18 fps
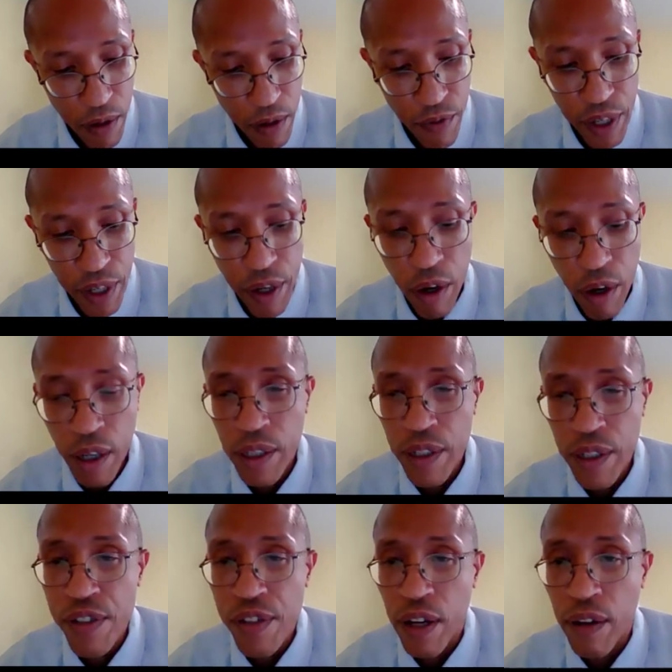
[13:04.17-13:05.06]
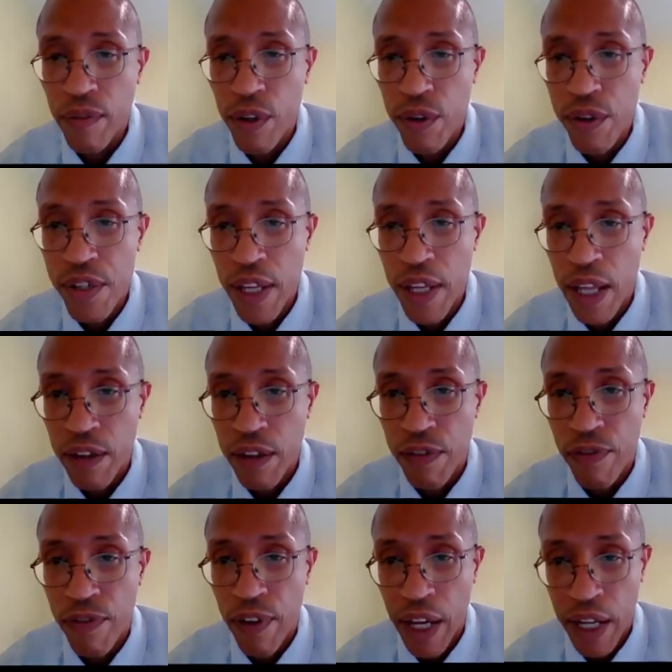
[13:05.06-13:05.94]
regardless of their
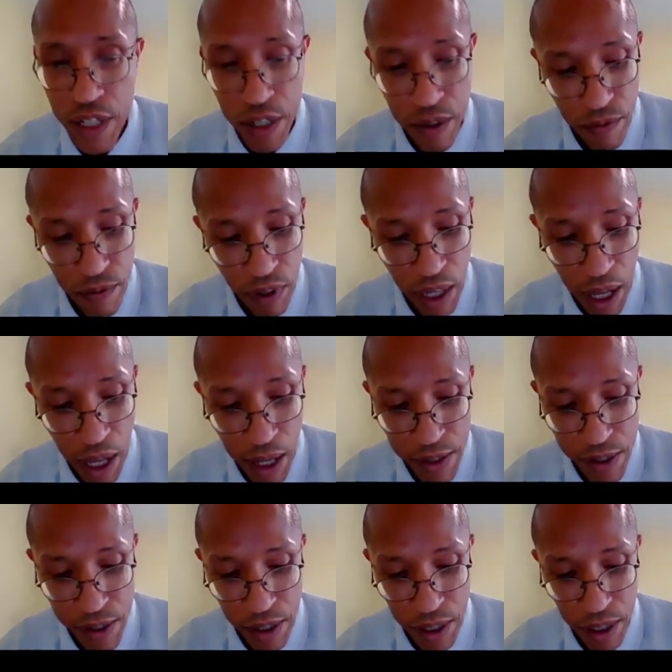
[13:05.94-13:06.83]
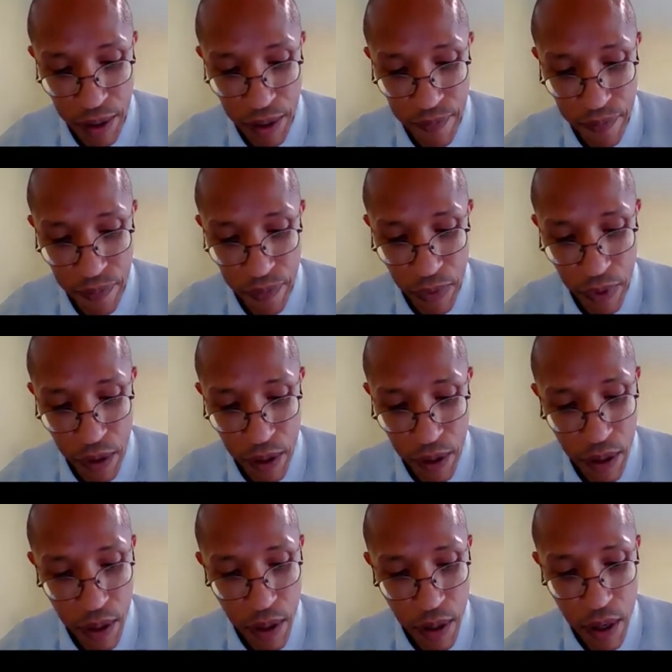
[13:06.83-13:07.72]
satisfaction velocity.
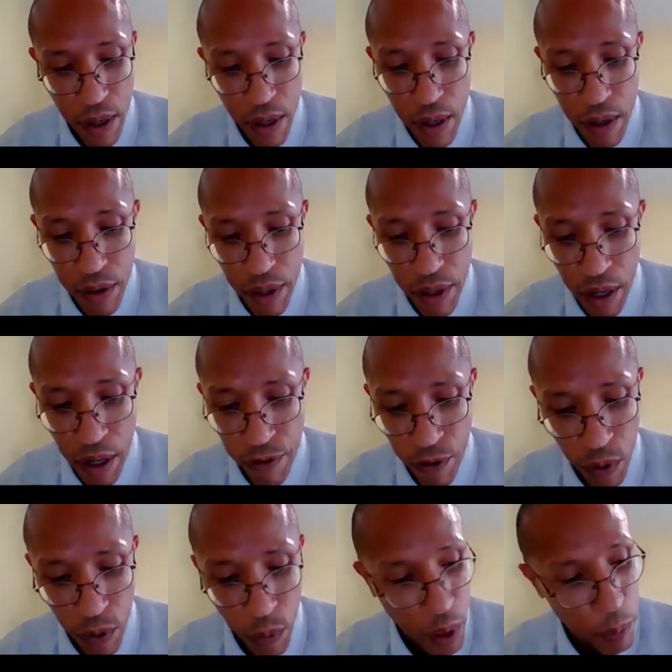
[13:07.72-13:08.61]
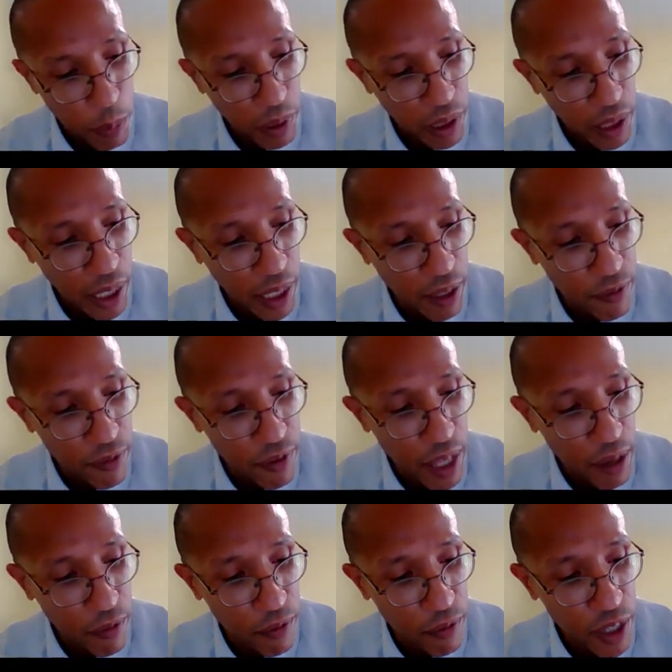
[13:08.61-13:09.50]
Therefore, we believe
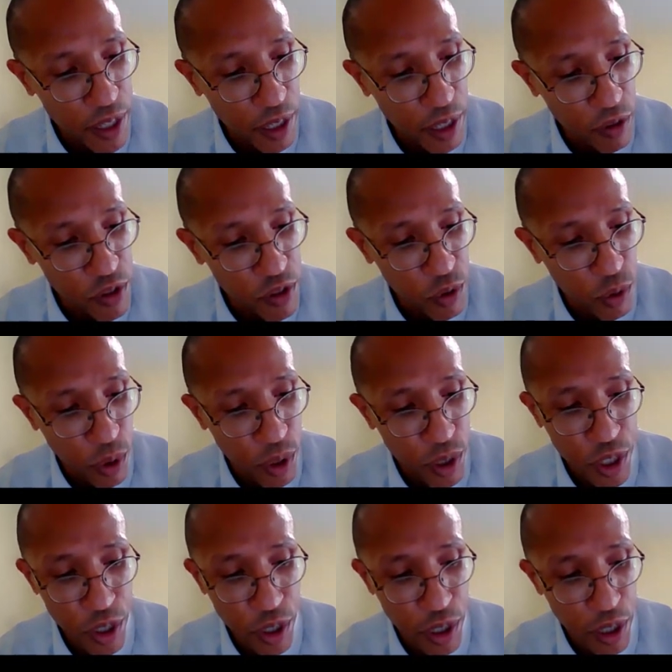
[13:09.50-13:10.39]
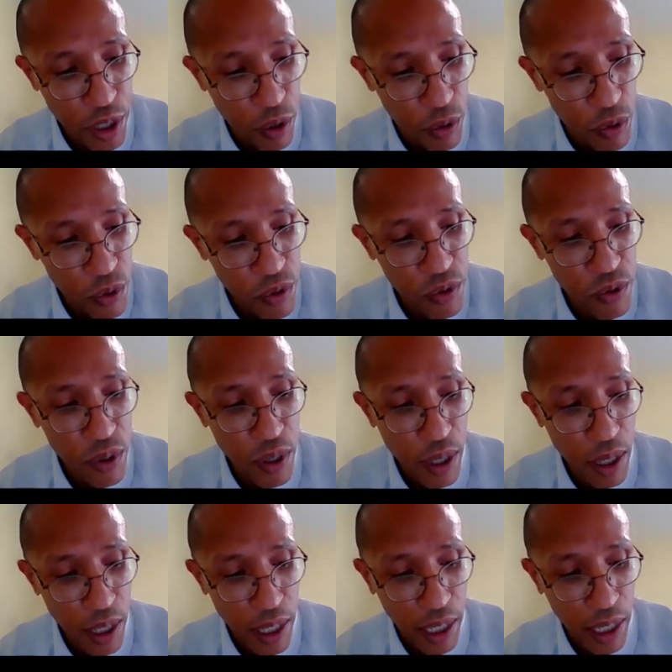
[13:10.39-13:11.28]
that retail stores should use
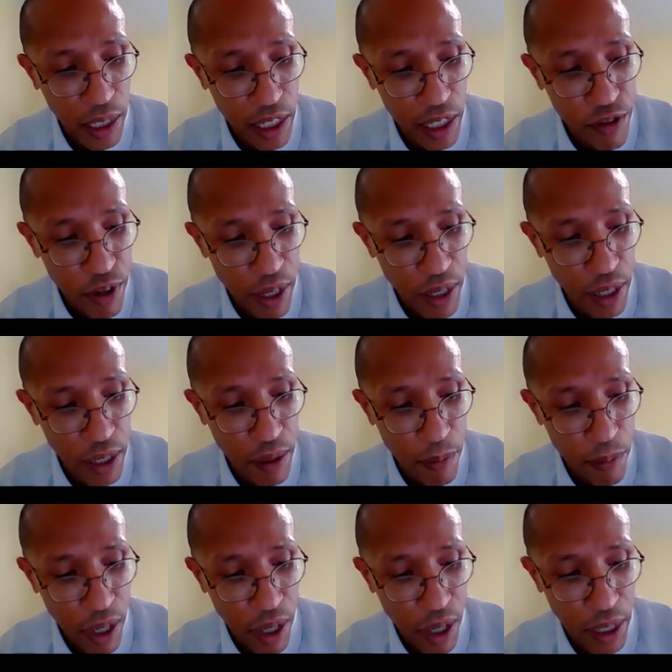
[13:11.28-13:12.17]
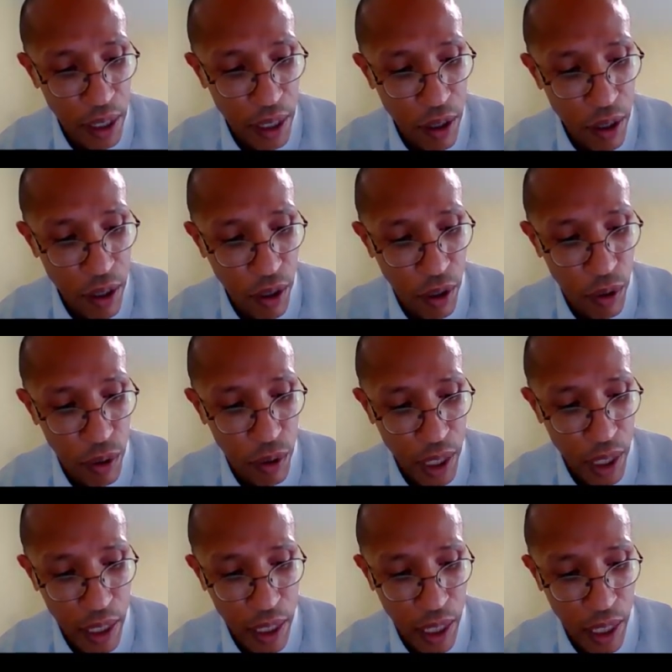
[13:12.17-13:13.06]
electronic product code
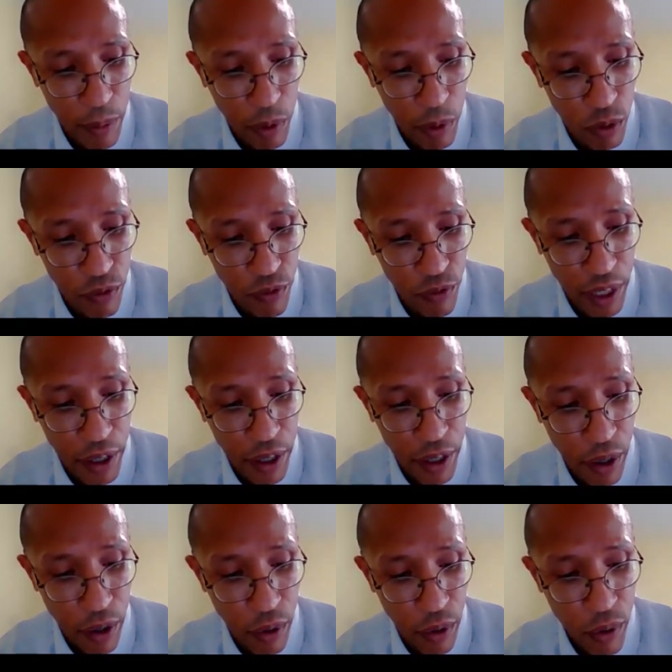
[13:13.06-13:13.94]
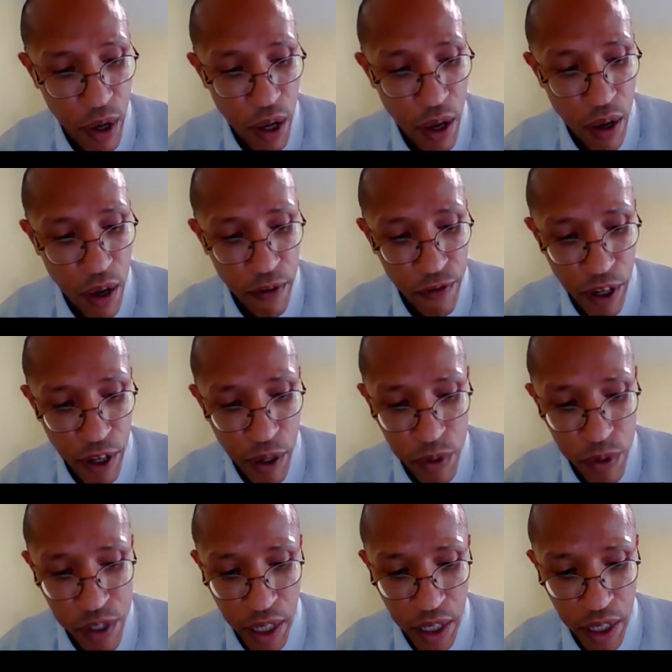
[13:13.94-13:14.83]
enabled radio
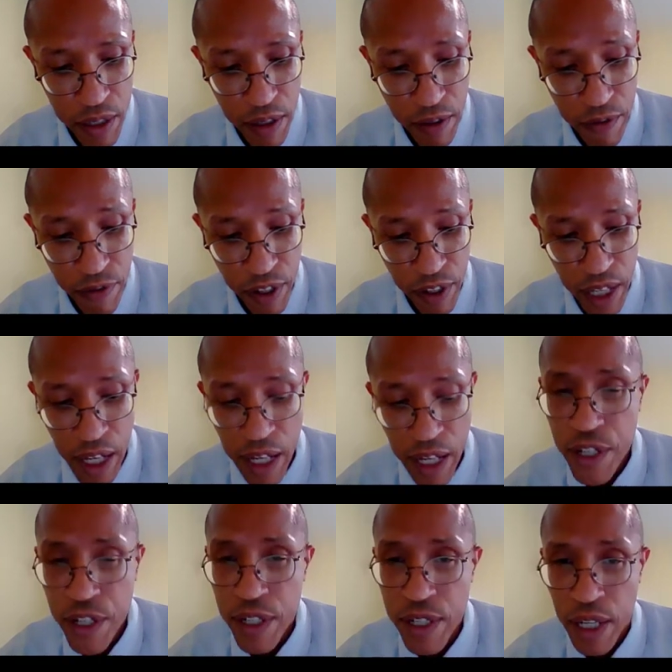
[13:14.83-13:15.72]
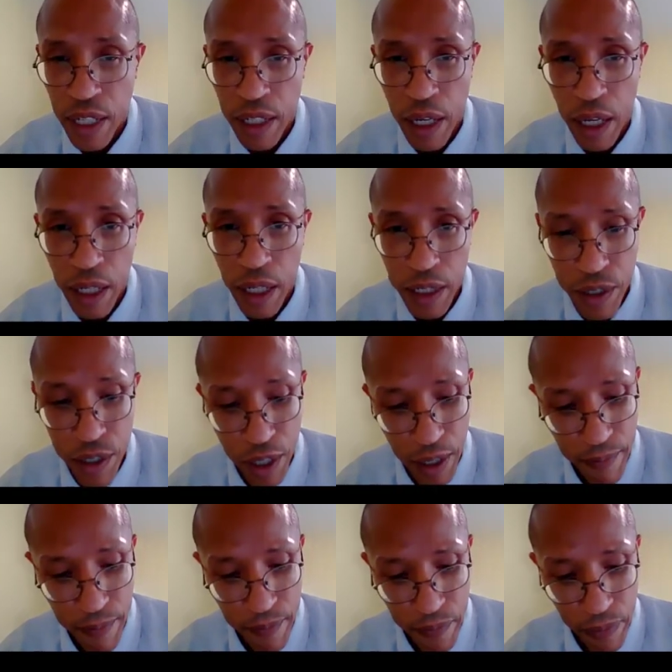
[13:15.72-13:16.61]
frequency identification
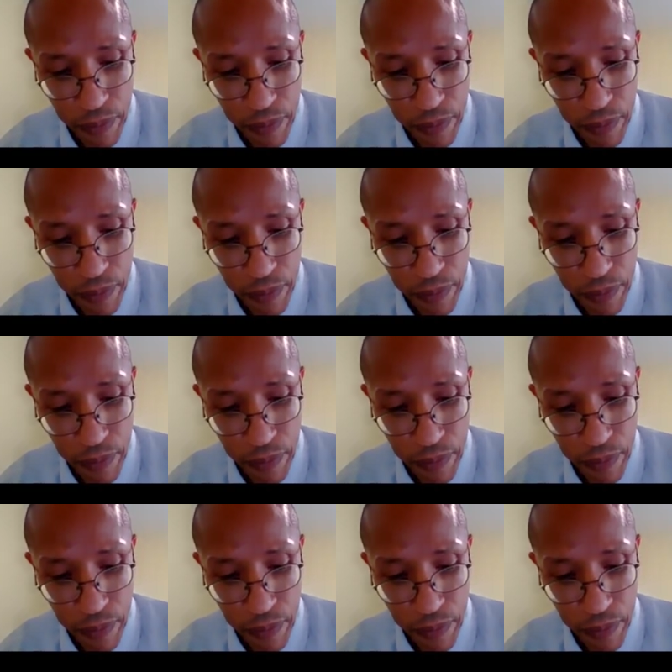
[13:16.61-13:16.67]
technology